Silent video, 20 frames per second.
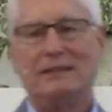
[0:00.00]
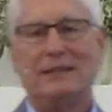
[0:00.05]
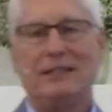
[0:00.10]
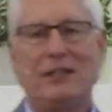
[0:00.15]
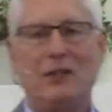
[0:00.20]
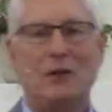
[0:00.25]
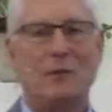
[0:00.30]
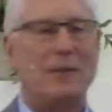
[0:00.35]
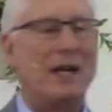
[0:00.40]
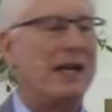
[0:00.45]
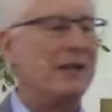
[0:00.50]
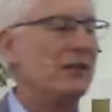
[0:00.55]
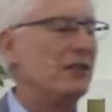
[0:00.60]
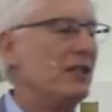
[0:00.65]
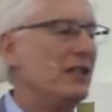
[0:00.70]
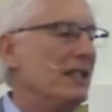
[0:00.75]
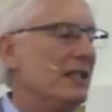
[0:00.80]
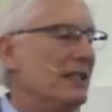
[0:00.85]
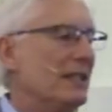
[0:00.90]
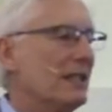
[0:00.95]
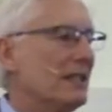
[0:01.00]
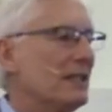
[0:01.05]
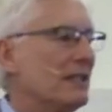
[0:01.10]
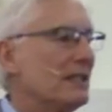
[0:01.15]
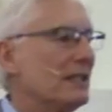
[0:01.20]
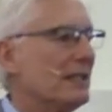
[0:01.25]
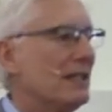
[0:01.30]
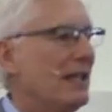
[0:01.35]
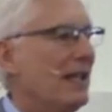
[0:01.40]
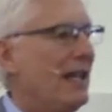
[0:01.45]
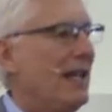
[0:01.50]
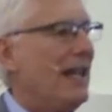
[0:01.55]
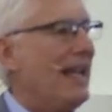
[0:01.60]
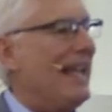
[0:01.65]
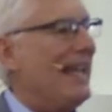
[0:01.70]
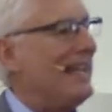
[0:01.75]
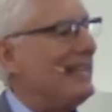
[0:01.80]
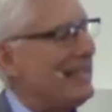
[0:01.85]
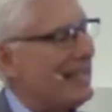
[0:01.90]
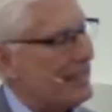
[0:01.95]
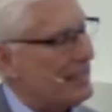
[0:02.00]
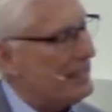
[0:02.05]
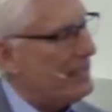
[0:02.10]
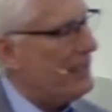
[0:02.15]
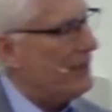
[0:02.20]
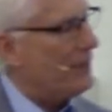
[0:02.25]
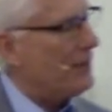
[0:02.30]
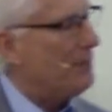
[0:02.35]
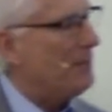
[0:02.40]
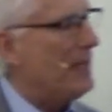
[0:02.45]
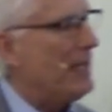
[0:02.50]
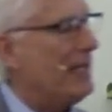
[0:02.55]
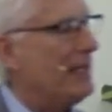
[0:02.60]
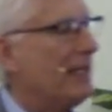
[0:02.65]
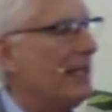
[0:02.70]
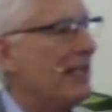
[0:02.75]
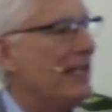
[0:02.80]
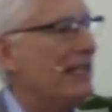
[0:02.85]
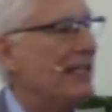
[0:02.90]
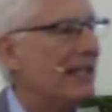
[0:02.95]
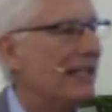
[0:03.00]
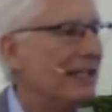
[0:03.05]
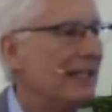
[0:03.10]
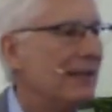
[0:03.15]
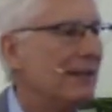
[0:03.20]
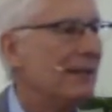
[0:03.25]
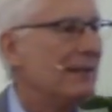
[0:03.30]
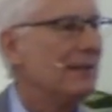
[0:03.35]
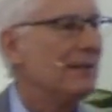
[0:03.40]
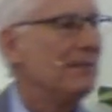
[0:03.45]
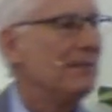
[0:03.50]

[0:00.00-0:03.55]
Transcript: He knew about Jesus. It doesn't even mean that he didn't